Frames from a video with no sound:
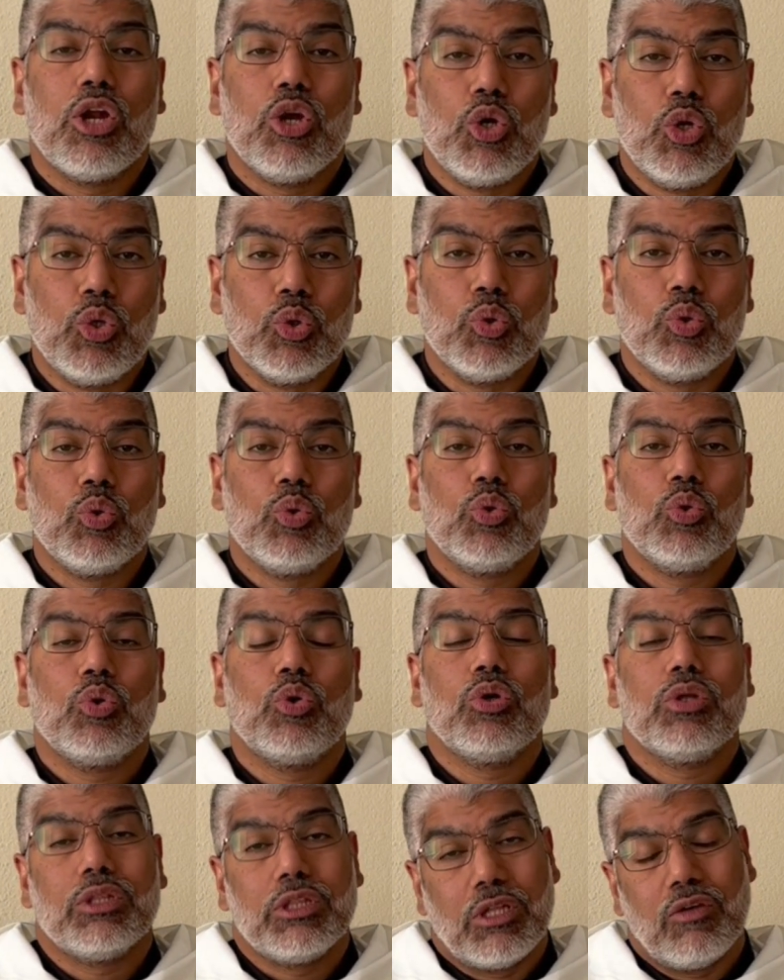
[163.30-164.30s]
do
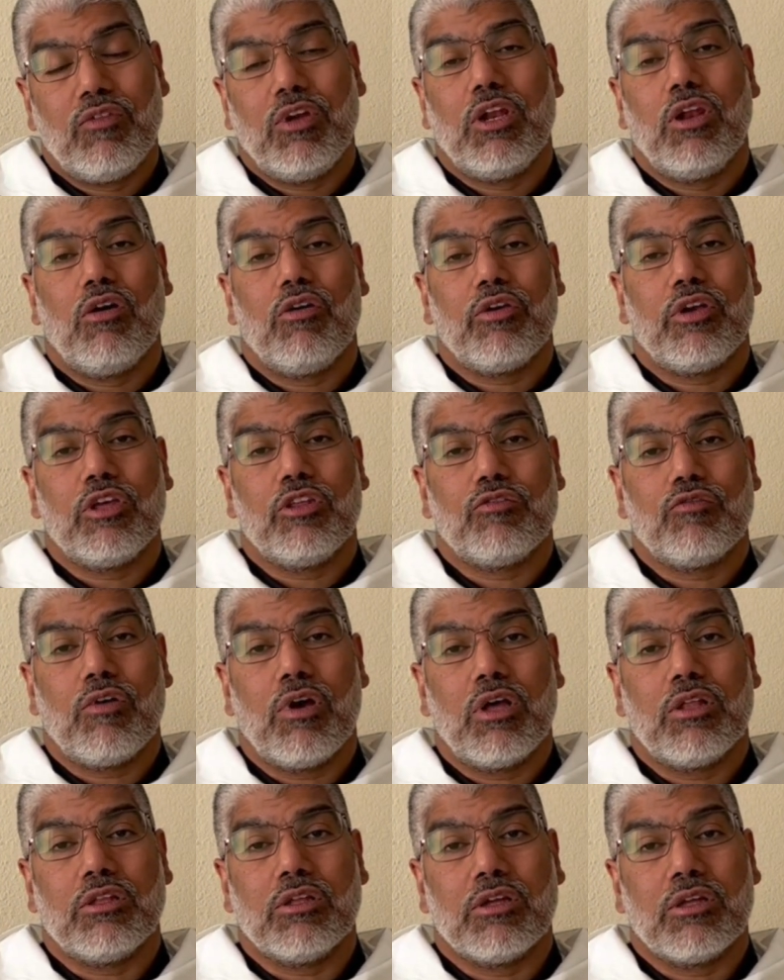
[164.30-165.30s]
the will of his
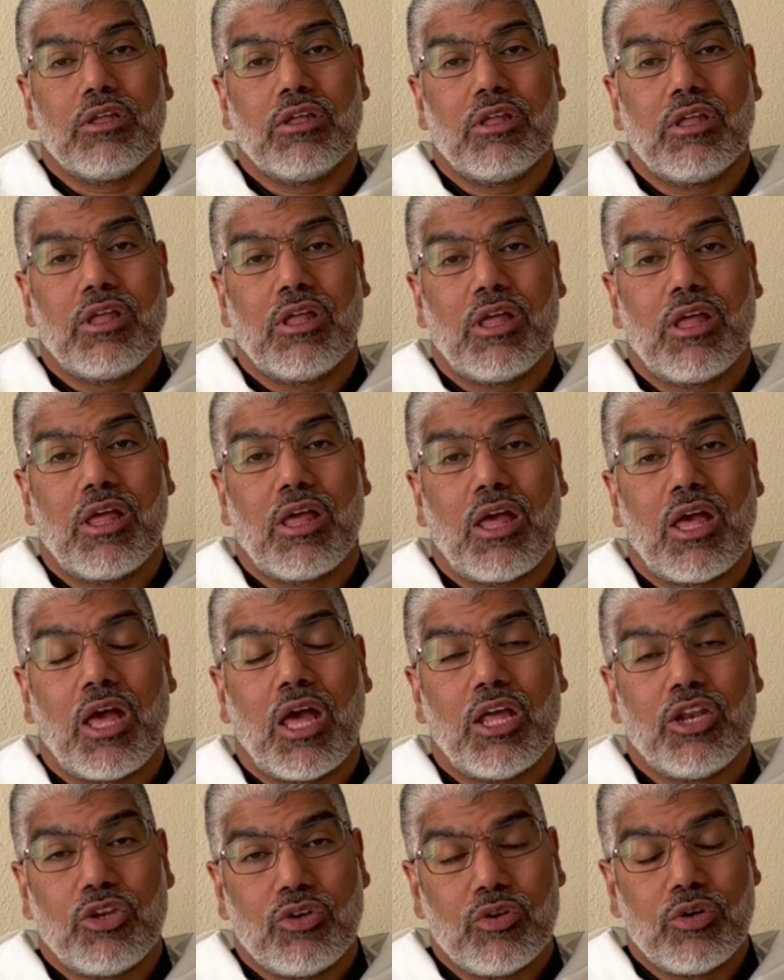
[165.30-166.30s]
Father.
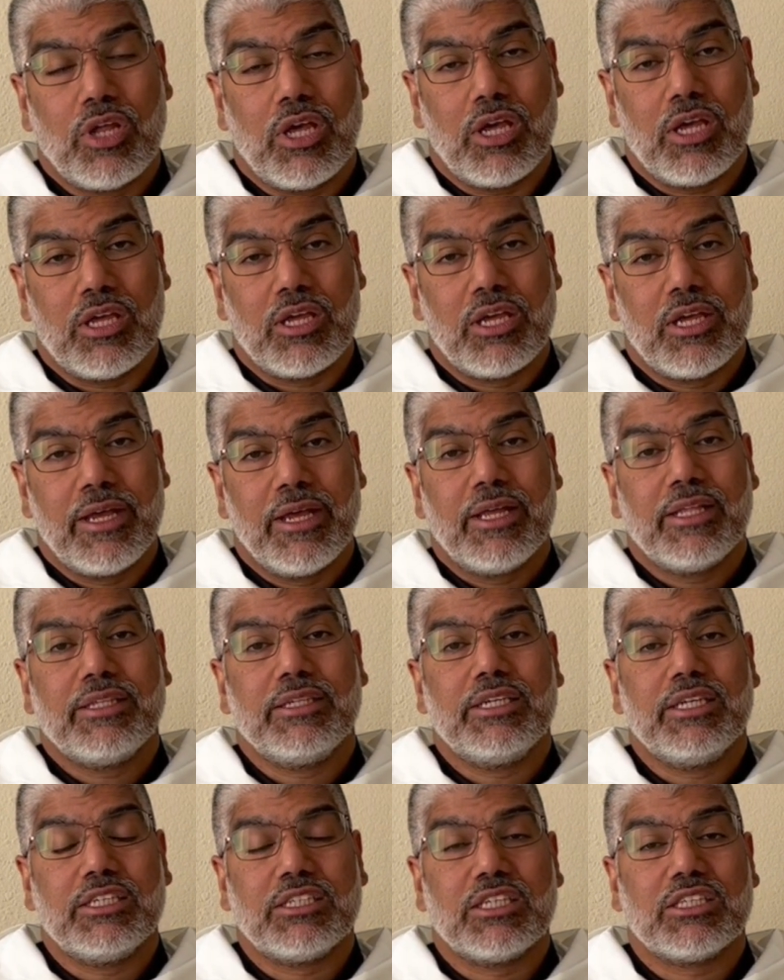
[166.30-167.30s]
And today,
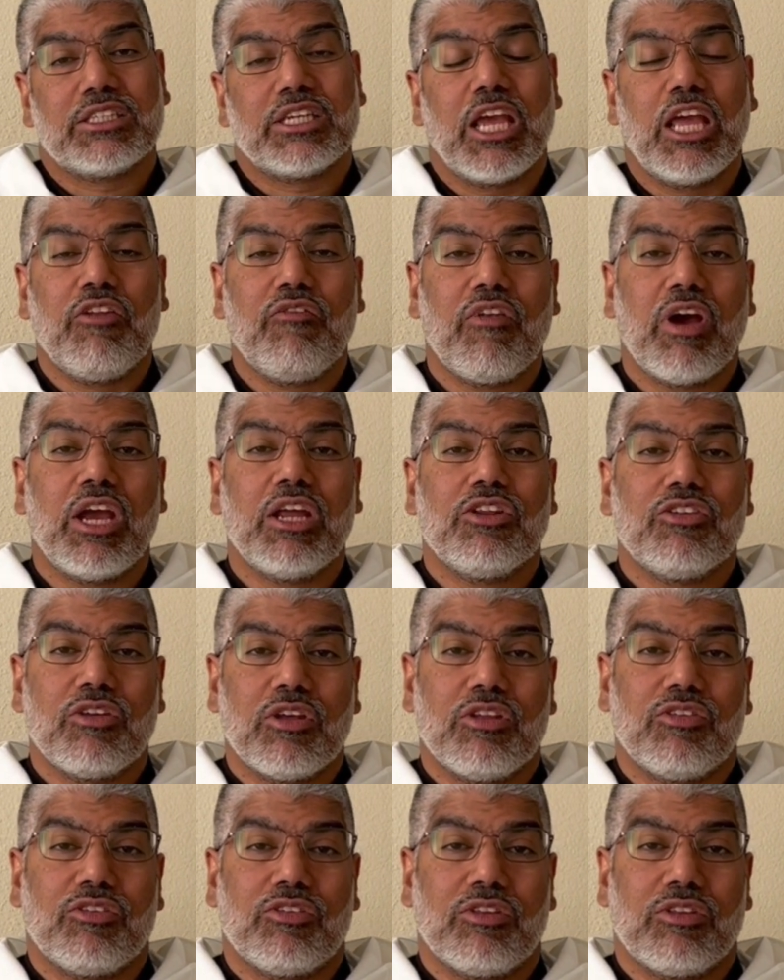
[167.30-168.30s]
Jesus invites
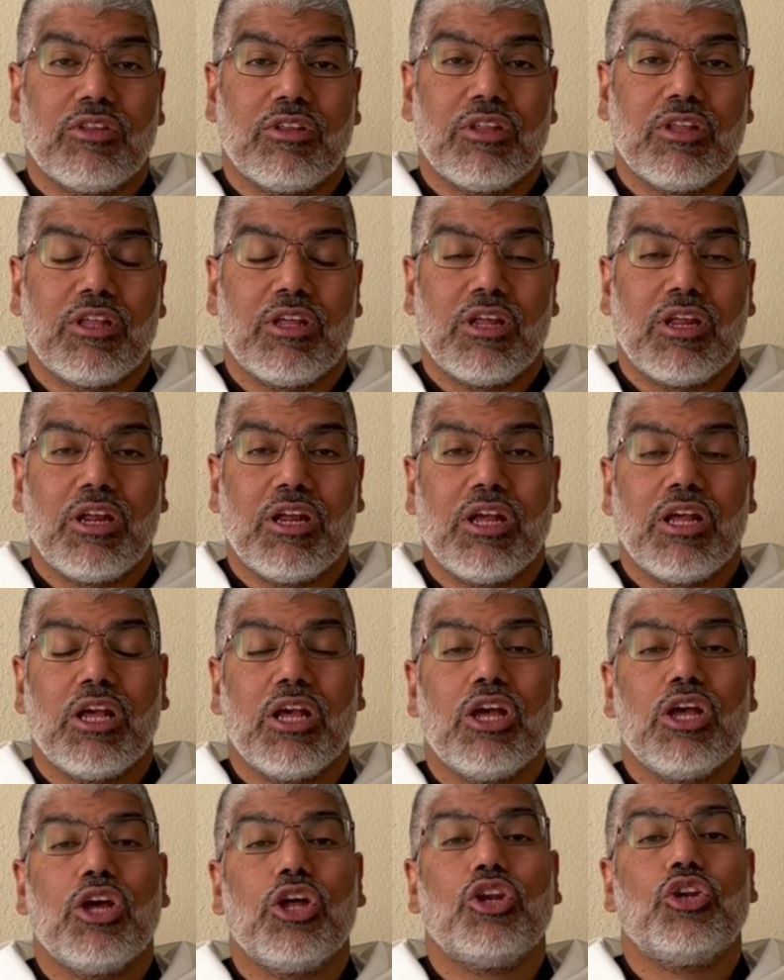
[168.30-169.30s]
us
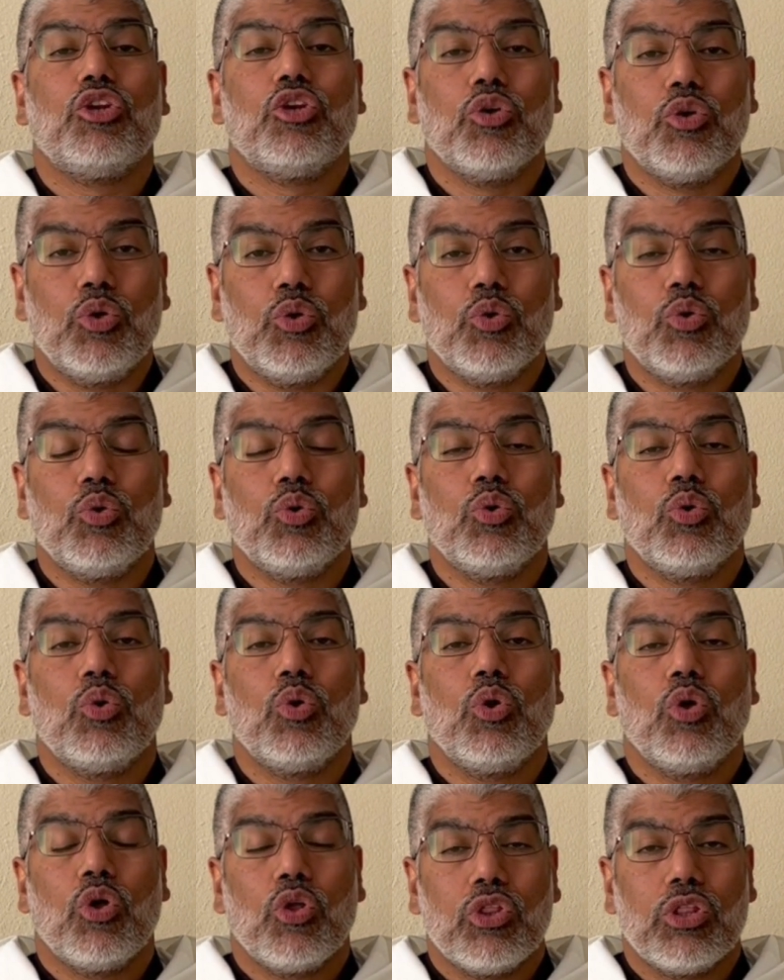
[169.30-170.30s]
to do
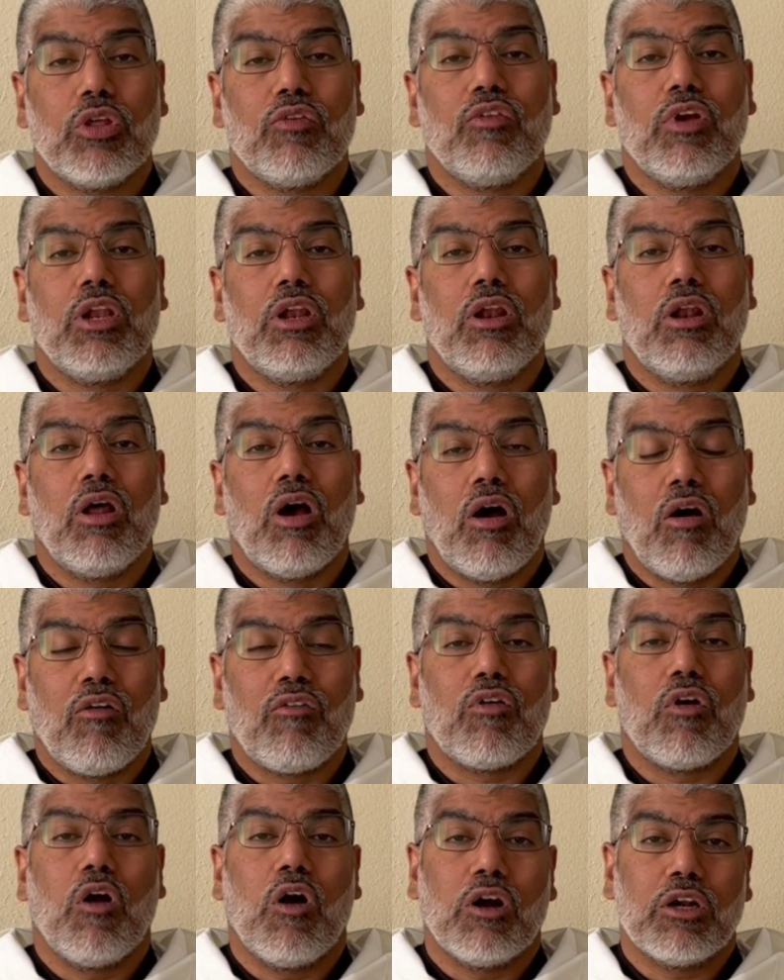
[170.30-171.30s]
the will of
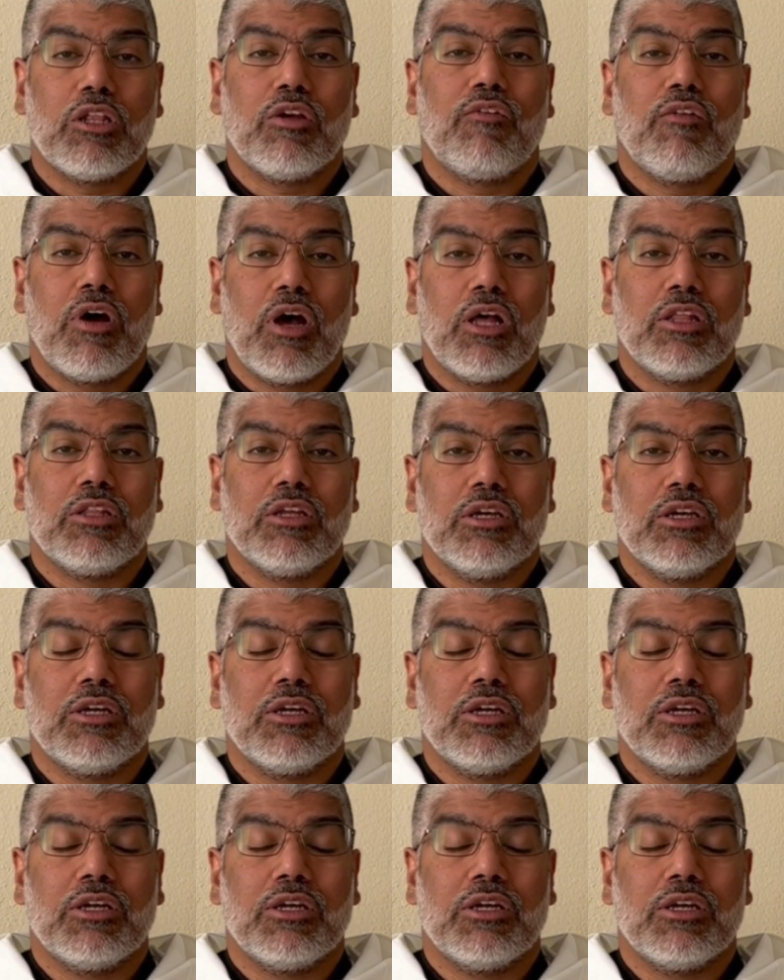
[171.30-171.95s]
God the Father.